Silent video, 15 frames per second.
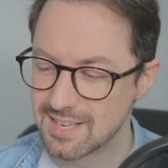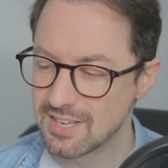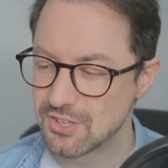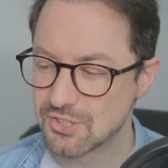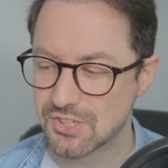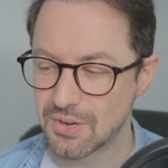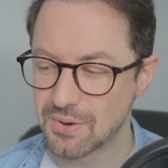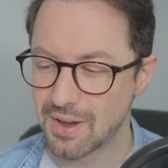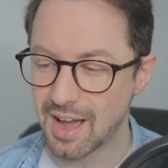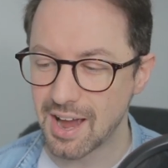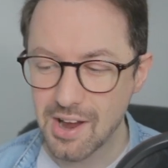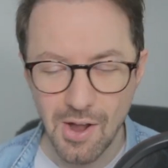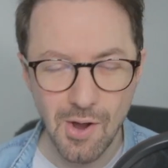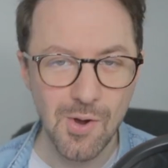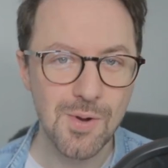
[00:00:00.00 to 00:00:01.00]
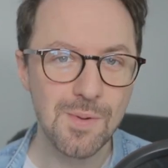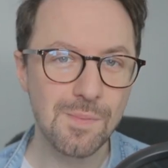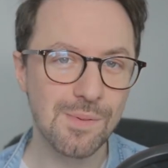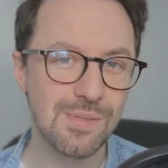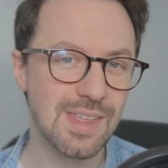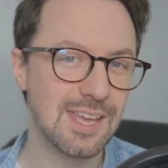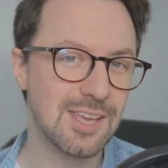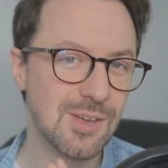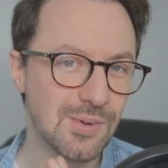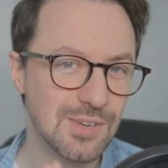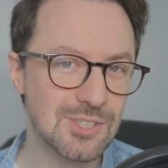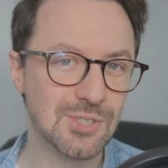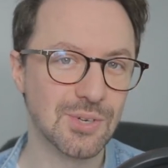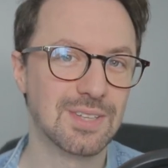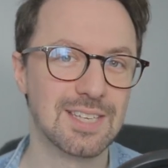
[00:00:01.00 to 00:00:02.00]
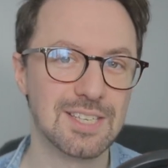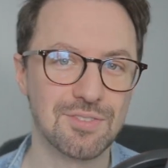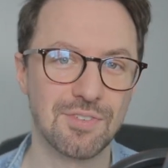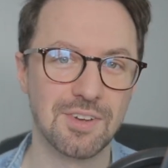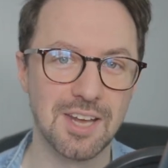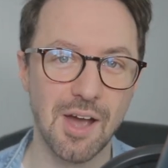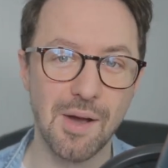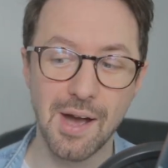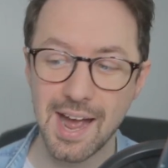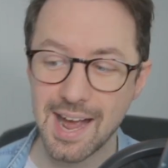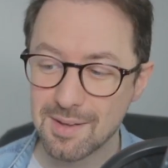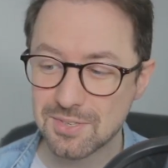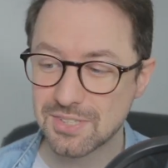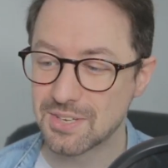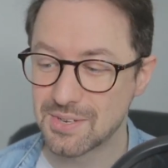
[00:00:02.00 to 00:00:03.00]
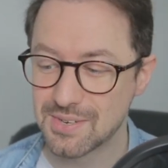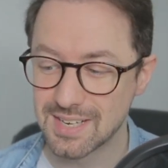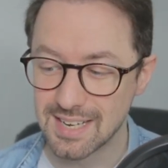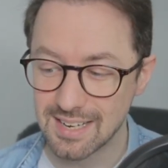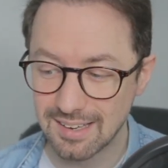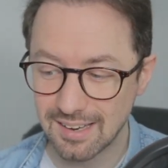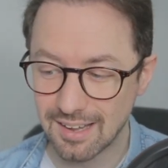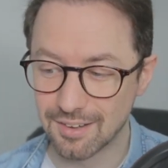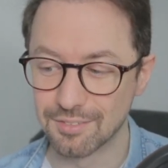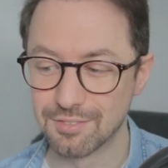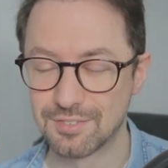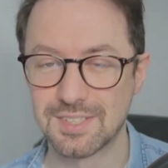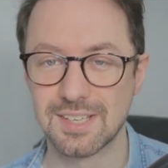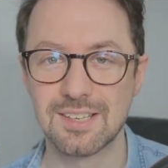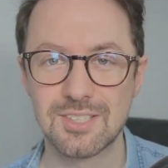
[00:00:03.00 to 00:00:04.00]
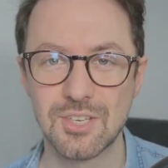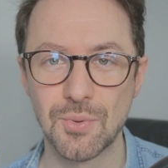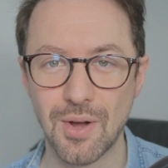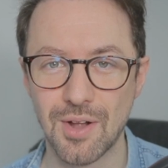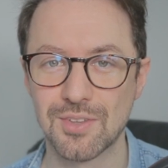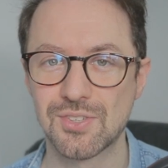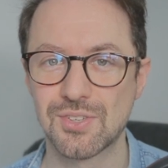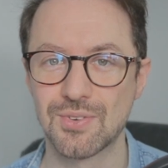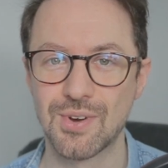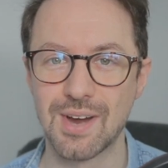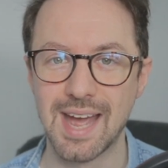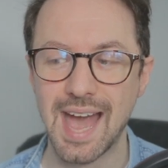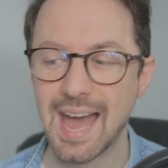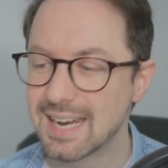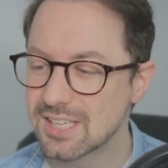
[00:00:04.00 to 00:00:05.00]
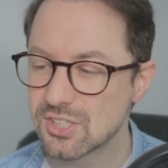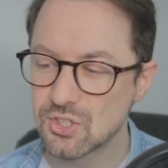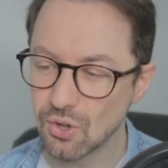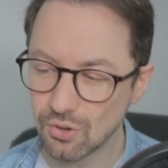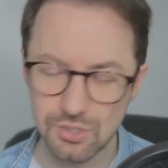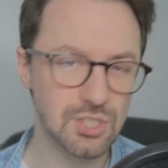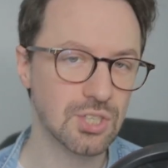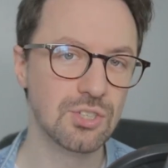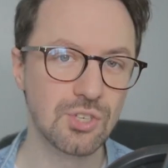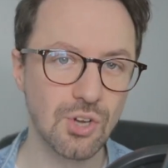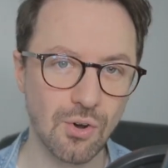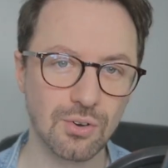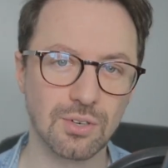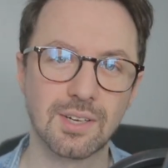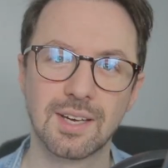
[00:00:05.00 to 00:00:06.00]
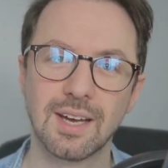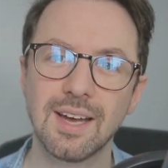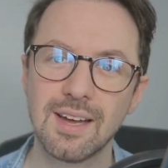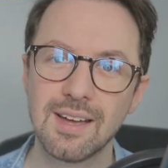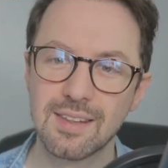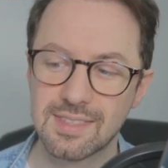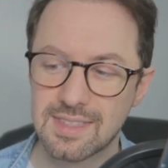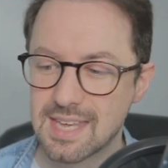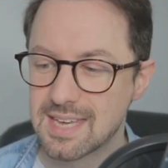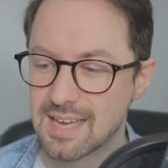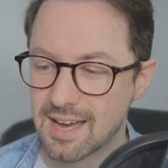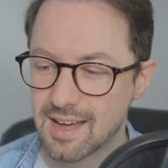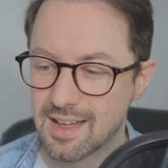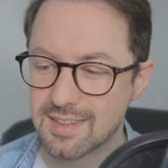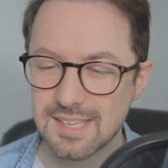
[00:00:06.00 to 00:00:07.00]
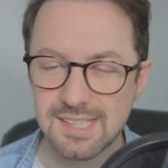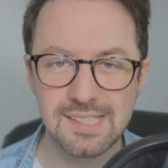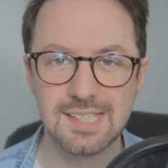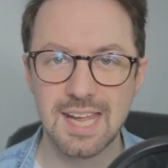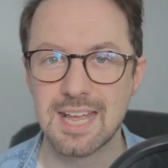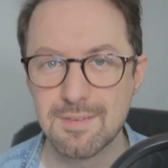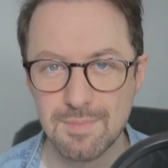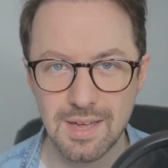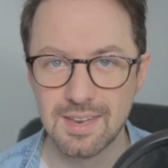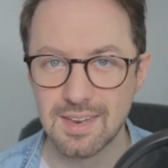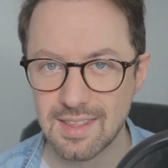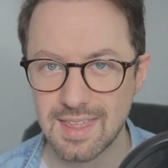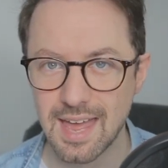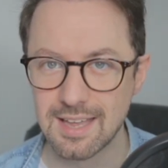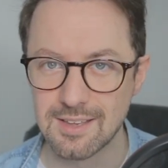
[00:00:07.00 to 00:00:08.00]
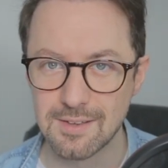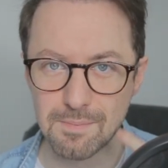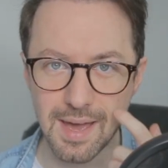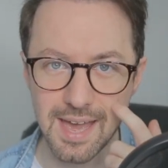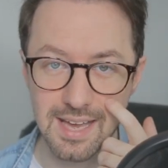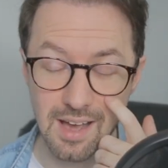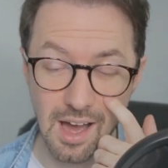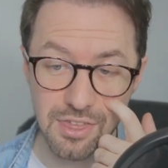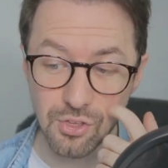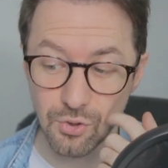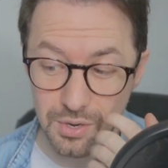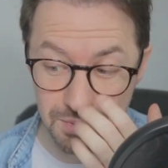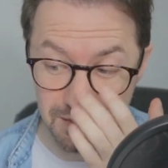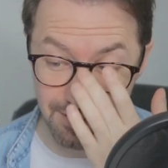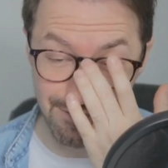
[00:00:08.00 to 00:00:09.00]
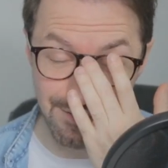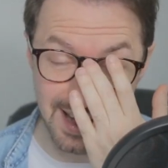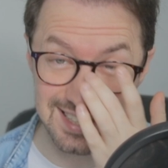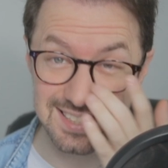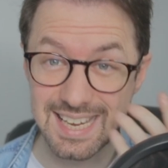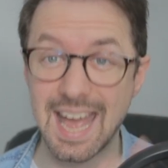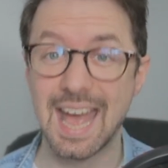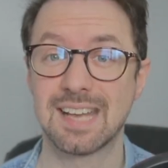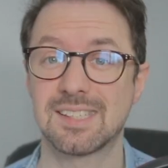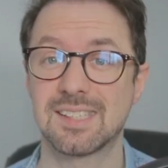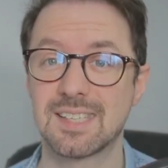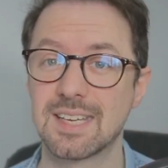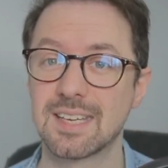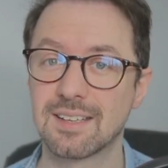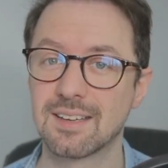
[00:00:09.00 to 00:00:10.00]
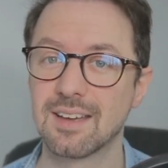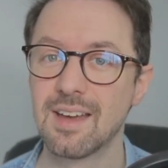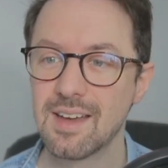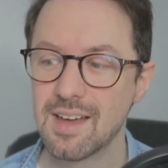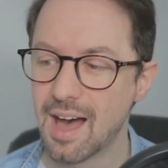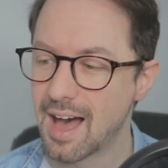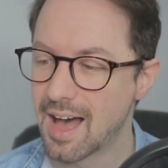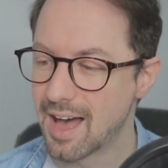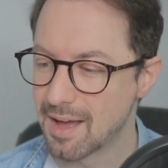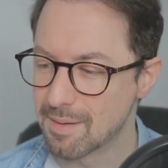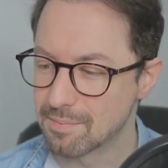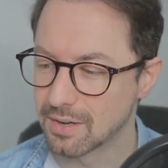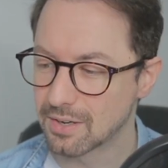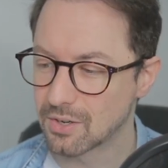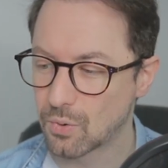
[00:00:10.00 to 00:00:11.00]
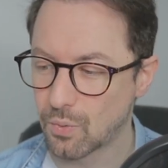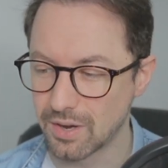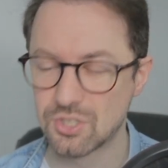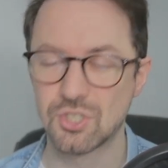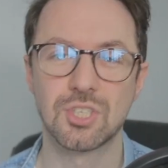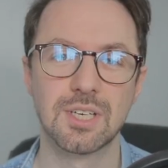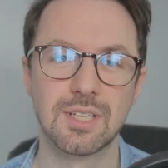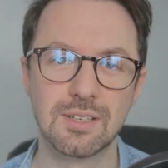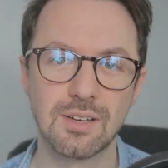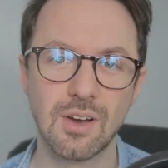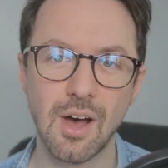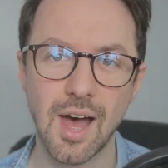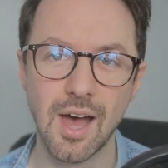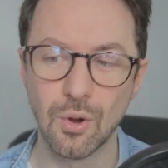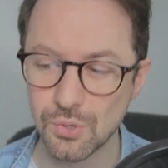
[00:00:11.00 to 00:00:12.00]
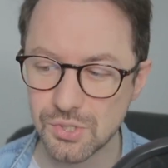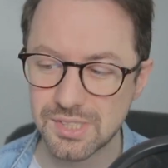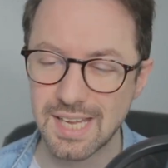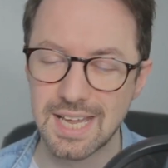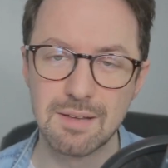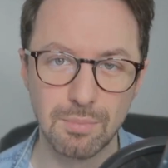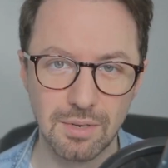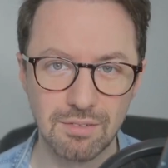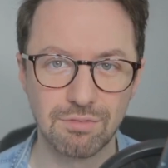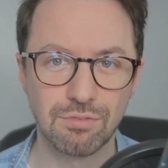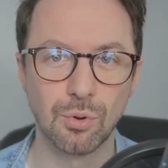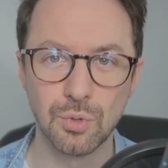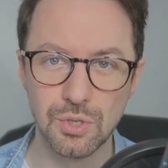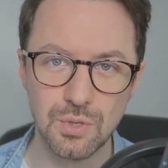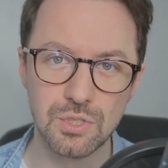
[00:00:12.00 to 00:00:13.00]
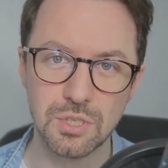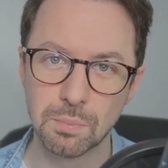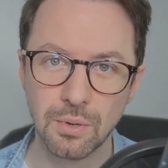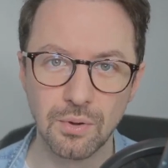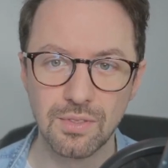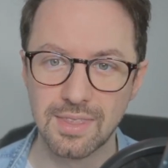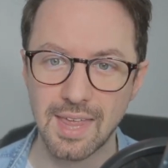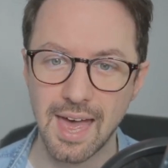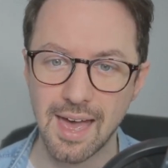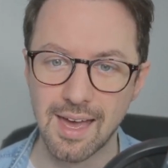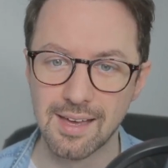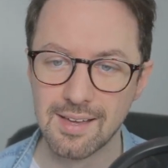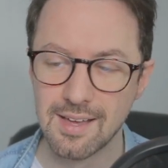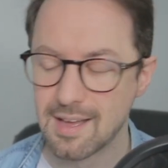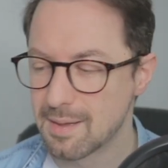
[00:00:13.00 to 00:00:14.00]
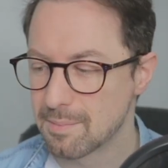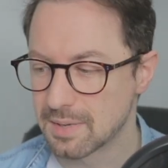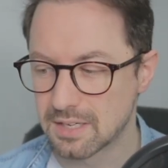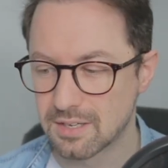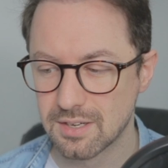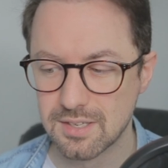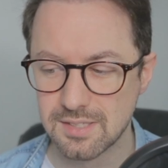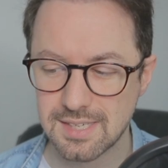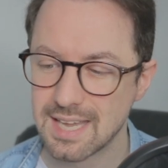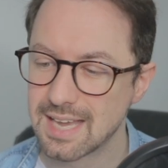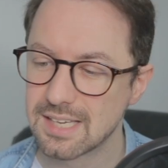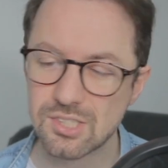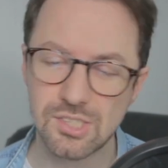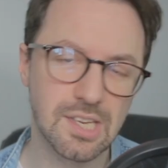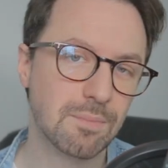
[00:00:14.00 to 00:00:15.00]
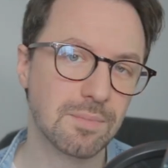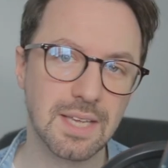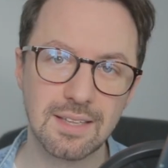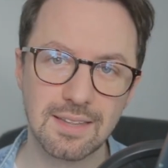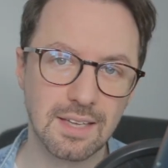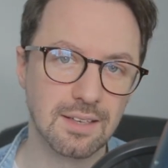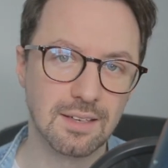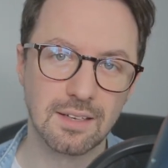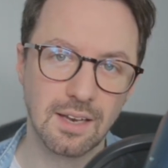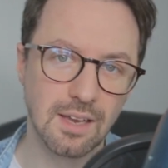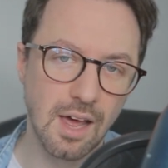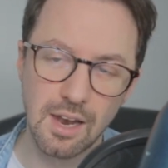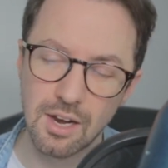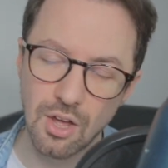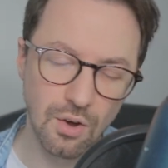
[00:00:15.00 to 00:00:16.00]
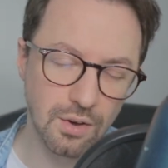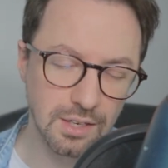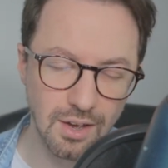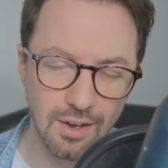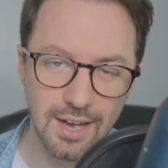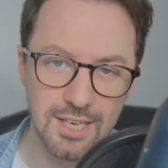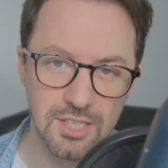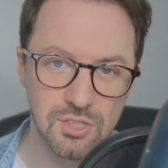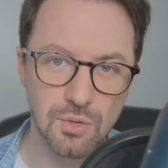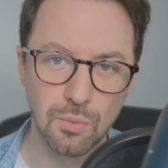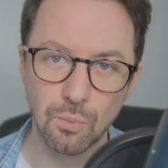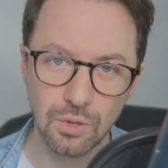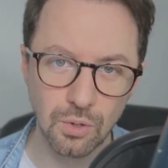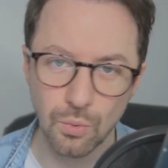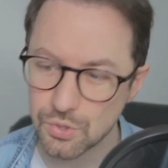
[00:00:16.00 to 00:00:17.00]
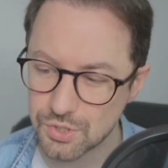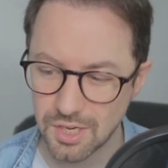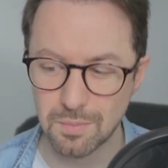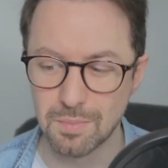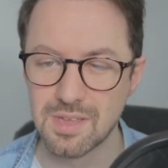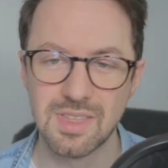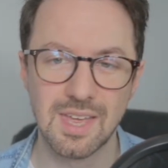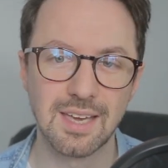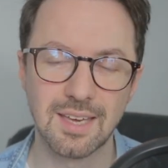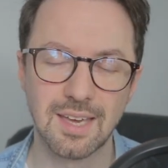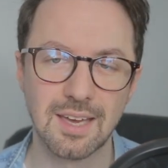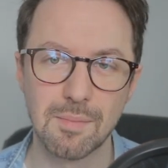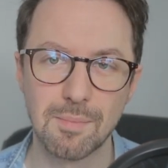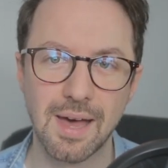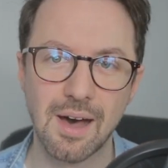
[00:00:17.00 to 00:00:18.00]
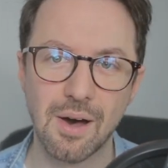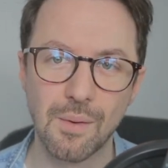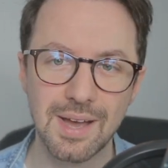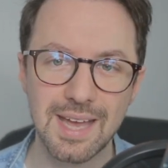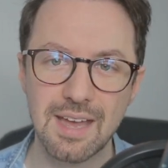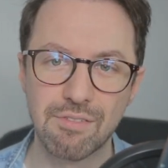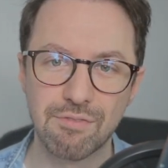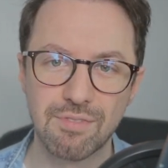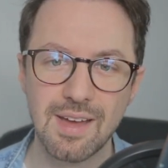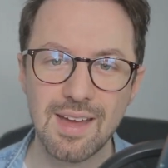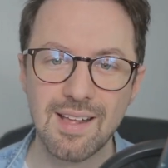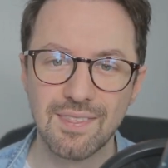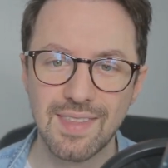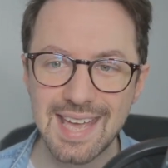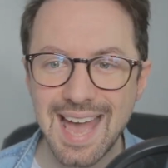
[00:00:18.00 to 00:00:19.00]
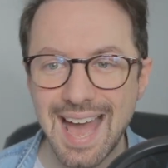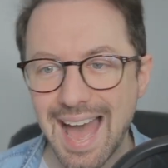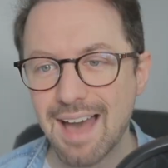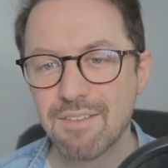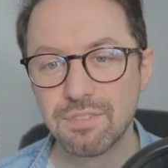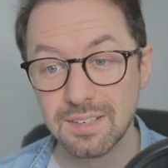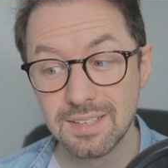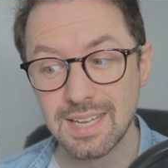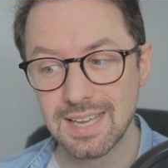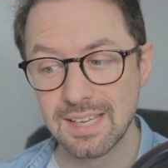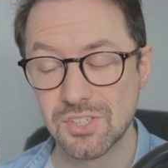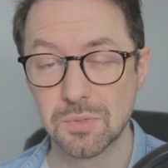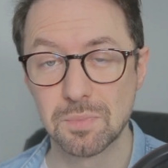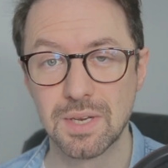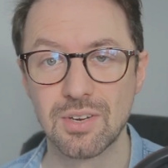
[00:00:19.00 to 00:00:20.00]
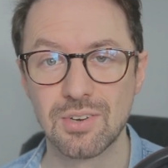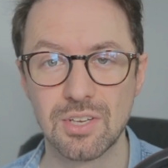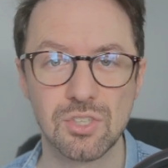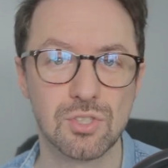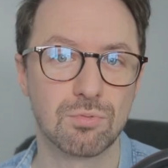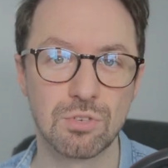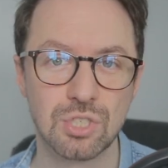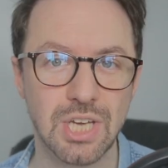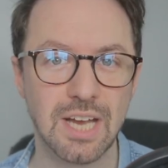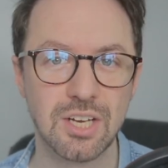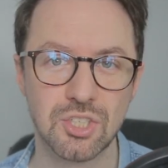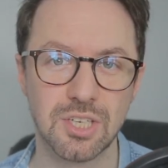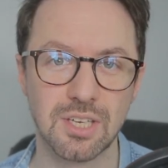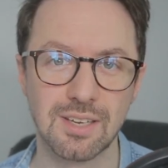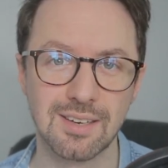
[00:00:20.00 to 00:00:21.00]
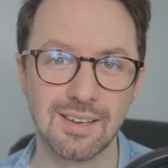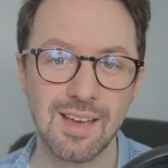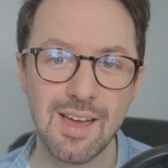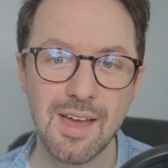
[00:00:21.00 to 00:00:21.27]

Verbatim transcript: So I hope that you enjoyed this video. I absolutely loved to answer it. And it's not to knock the uh, the statement that you make. I thought it was a fantastic um, question uh, or statement for you to put there, because it's something that, that a lot of guys will also be thinking about if they haven't experienced rejection.